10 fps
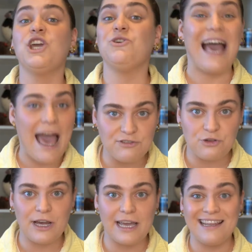You have to
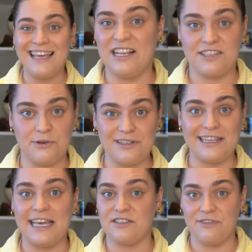try it, and
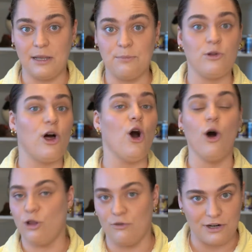seriously, it's available
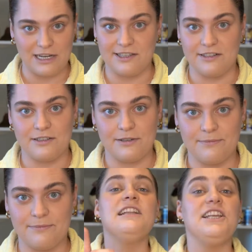all over Iceland.
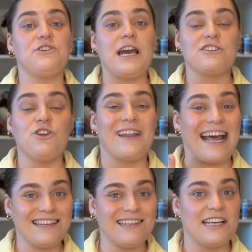Did you guys know that
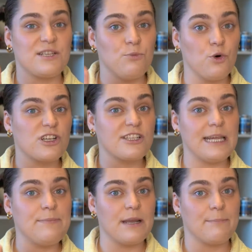Iceland has more
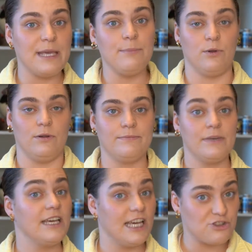sheep than people?
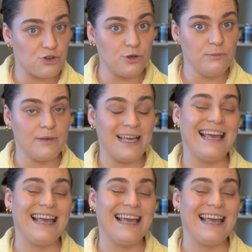It's true.